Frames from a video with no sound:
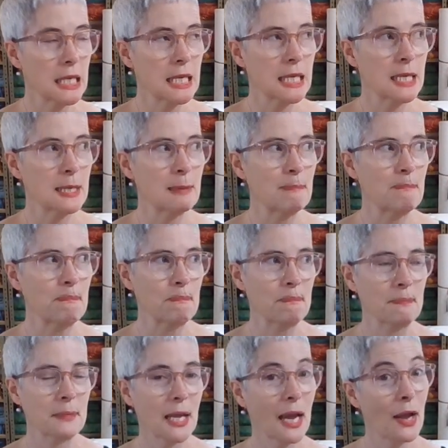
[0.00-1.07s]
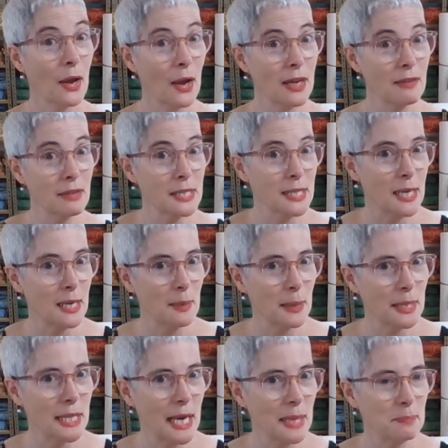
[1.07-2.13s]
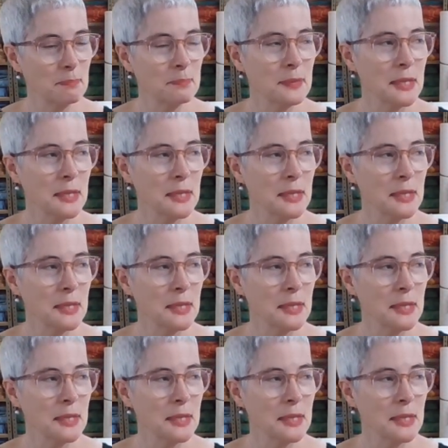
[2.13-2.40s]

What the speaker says: Kind of excited about that.